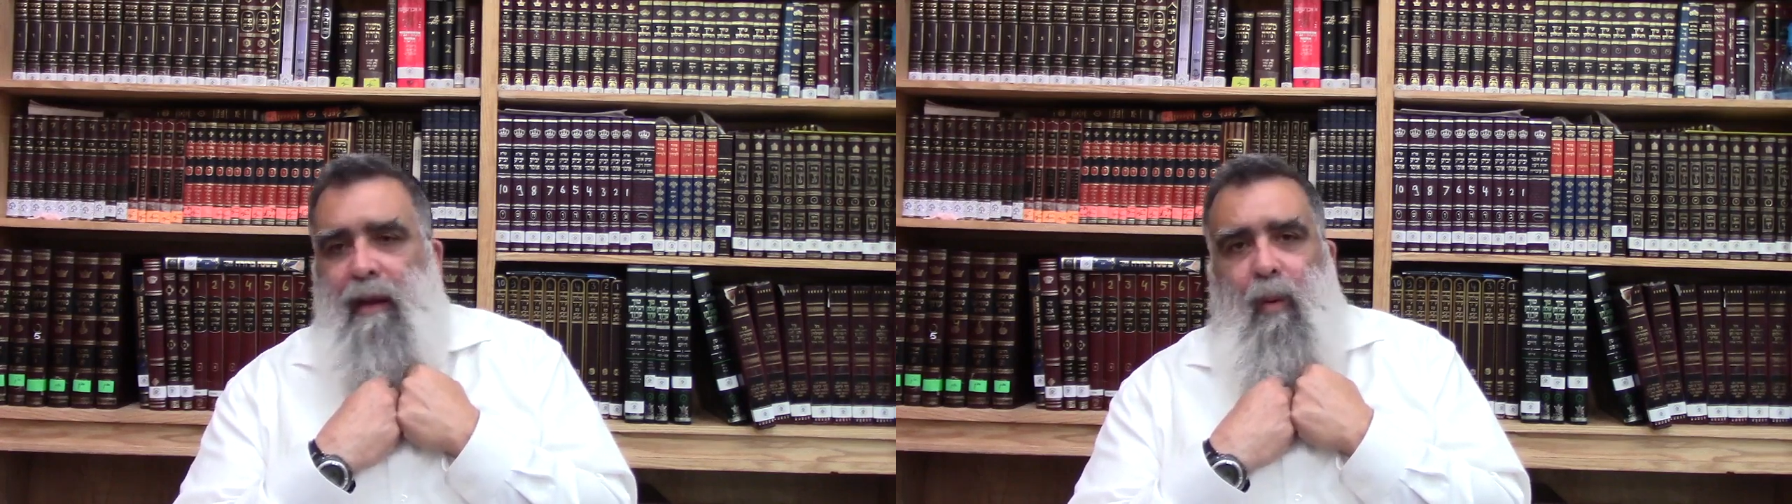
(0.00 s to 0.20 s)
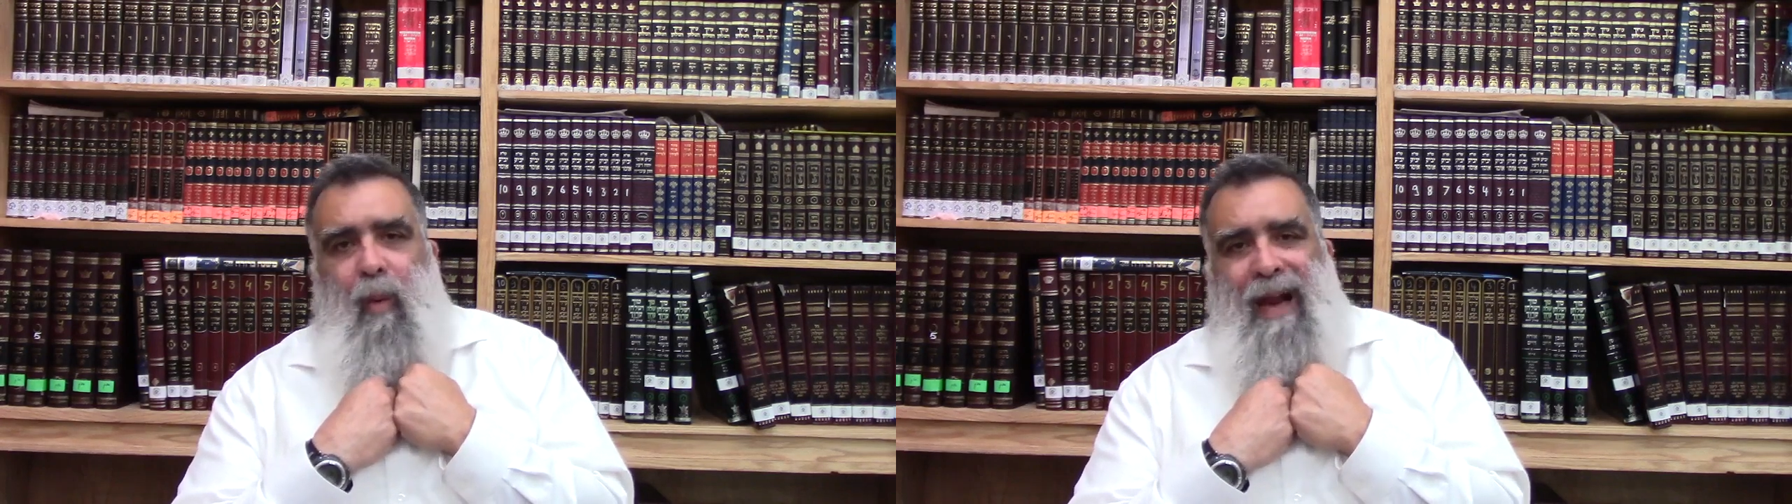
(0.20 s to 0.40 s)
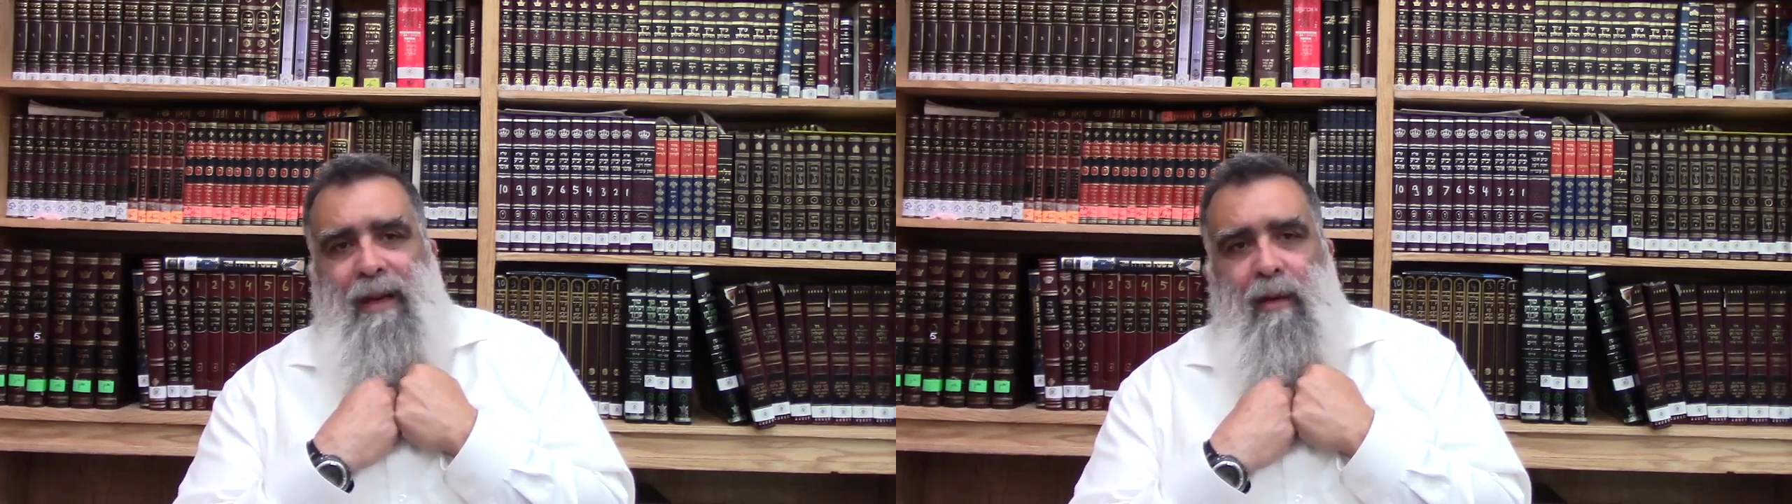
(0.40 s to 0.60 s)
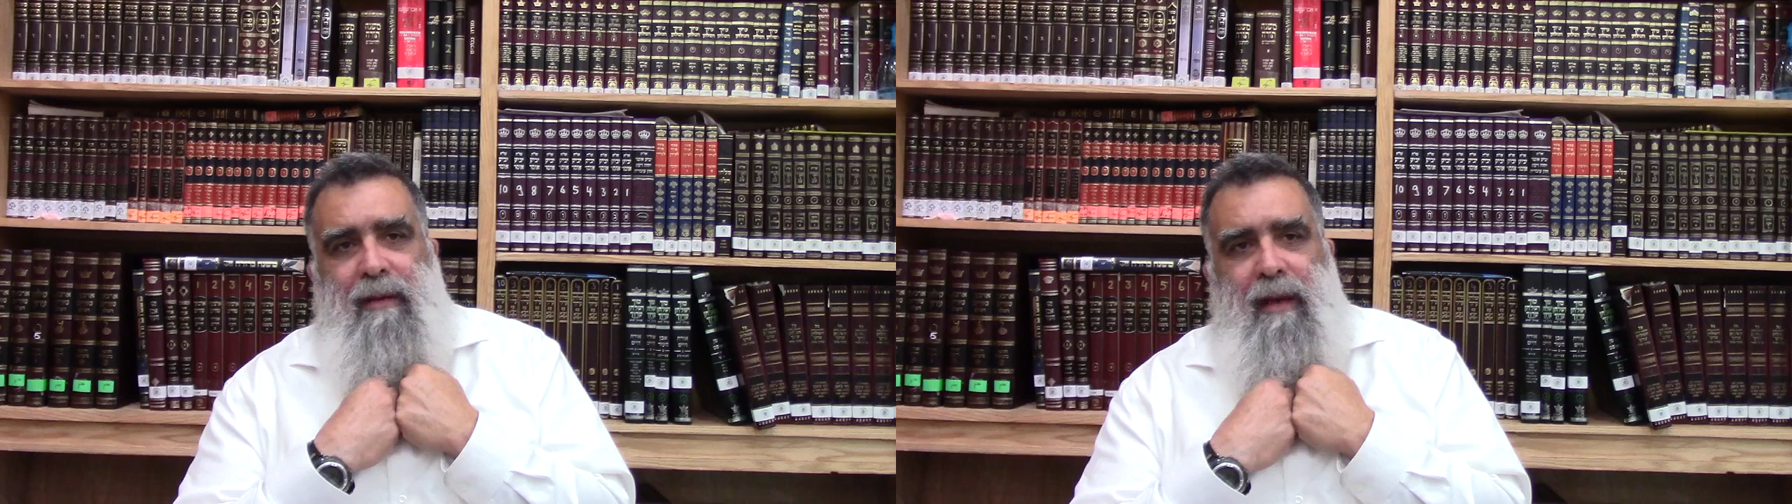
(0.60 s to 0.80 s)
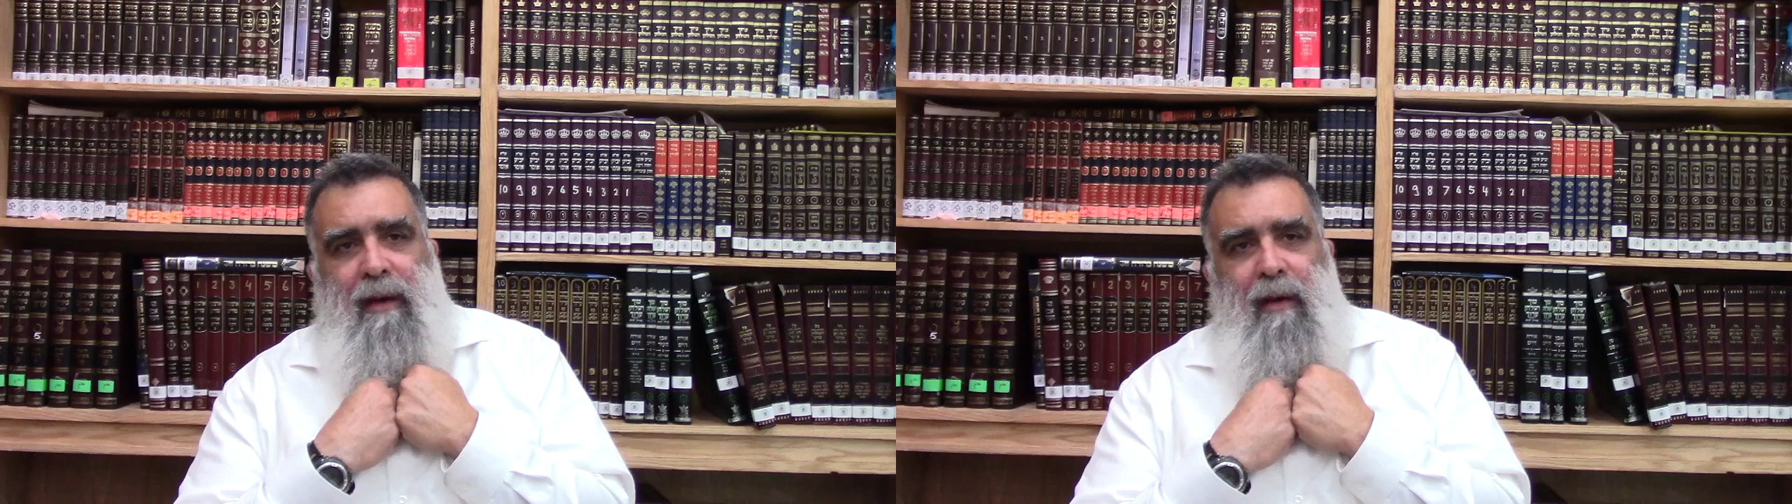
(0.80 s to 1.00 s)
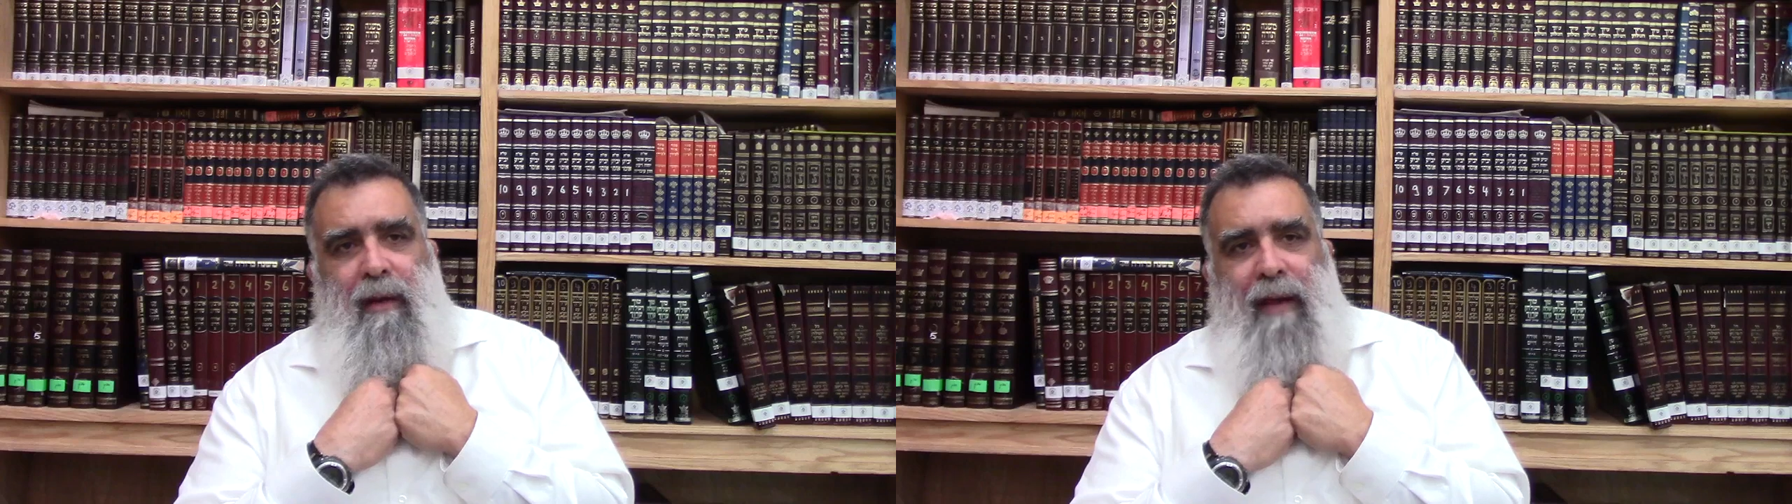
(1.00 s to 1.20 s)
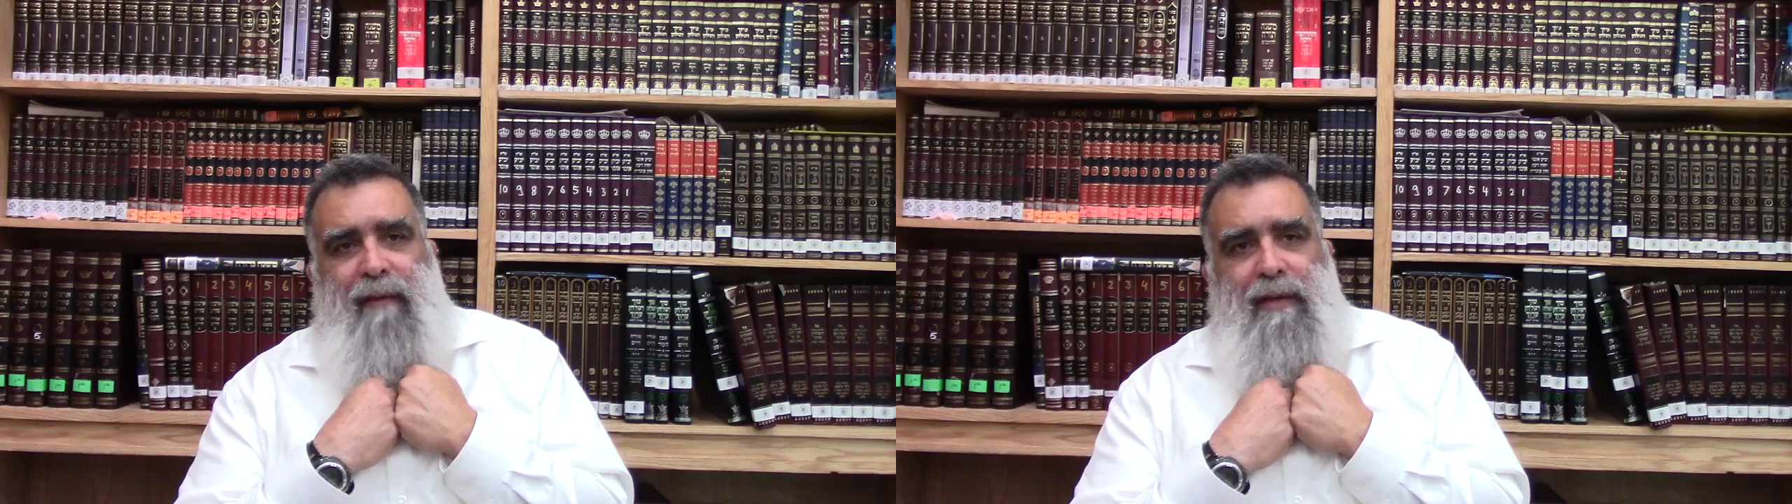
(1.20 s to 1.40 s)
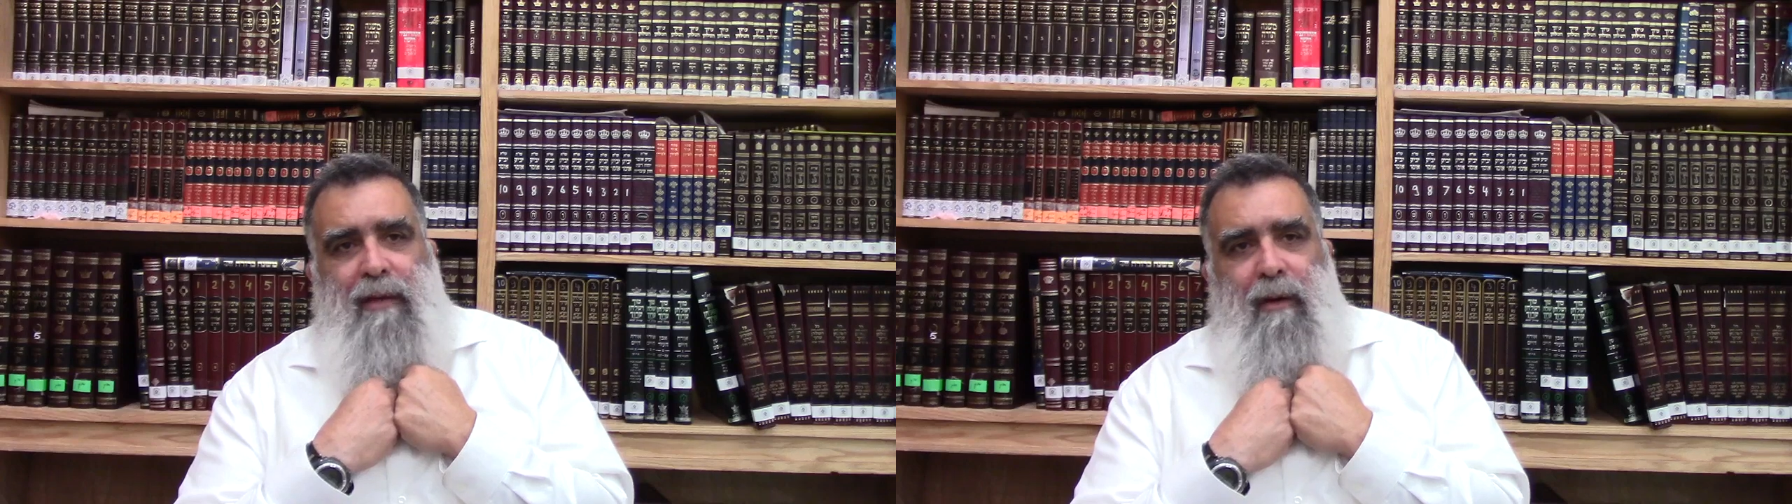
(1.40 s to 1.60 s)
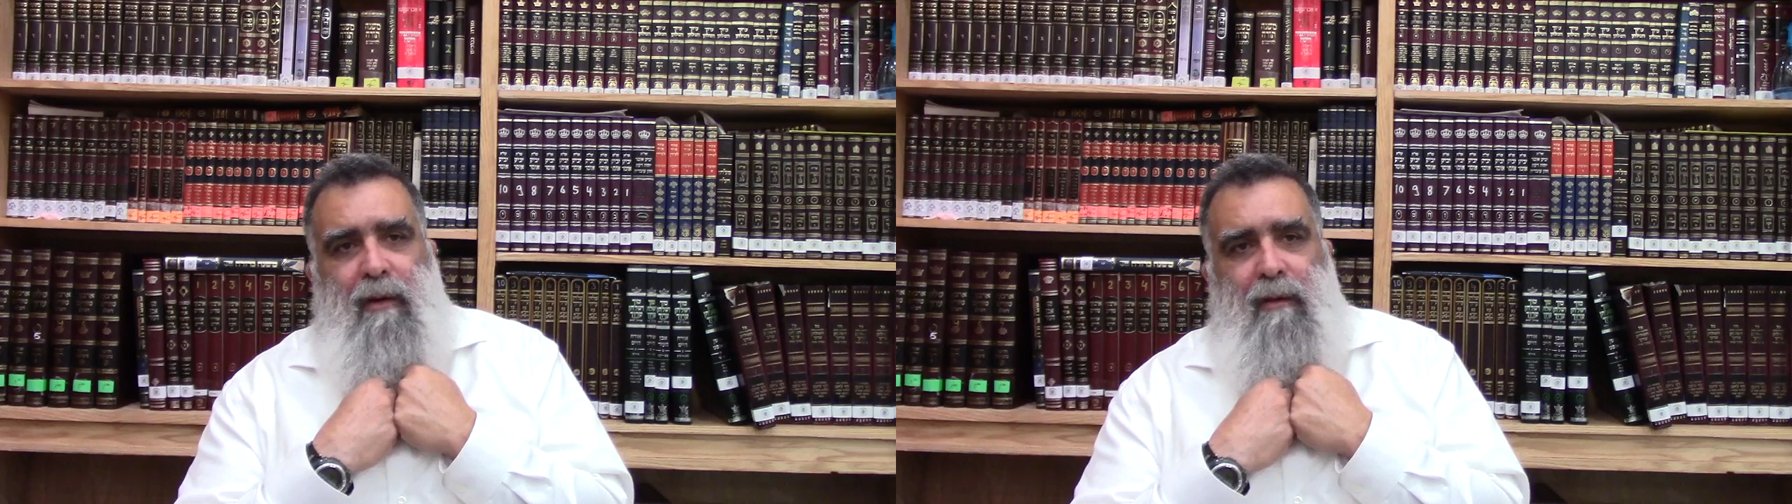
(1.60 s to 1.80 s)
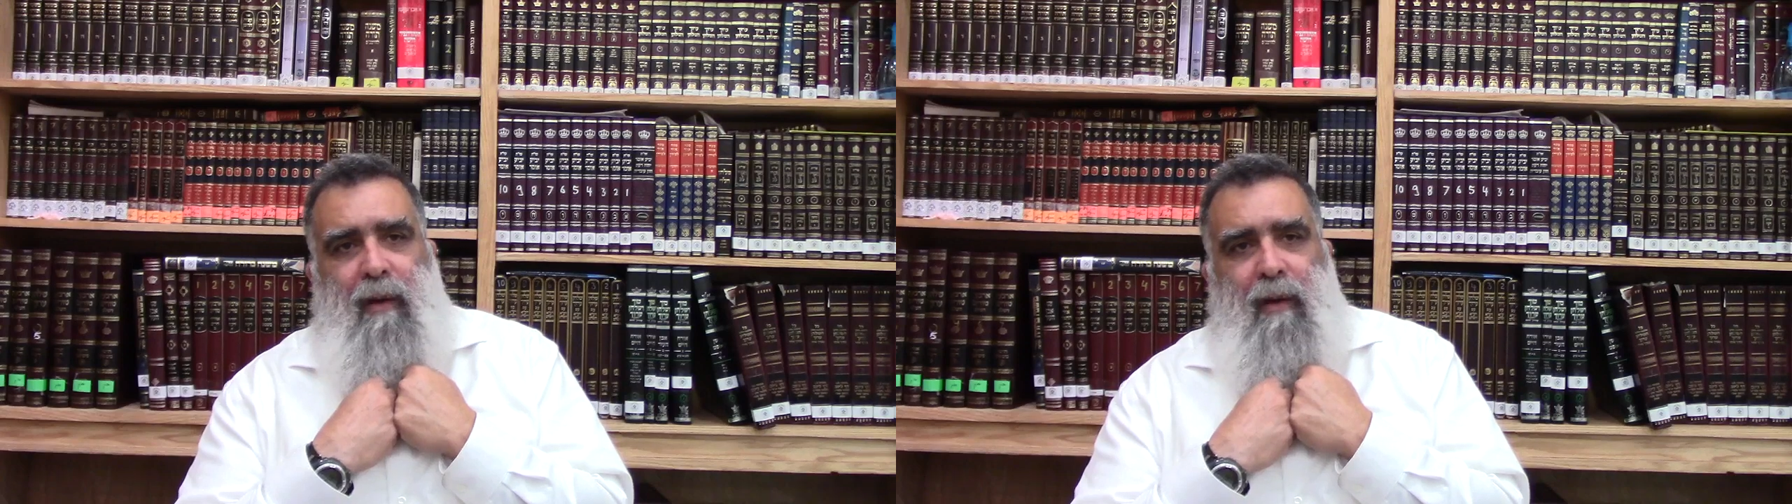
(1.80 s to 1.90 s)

Why do you think your life is so good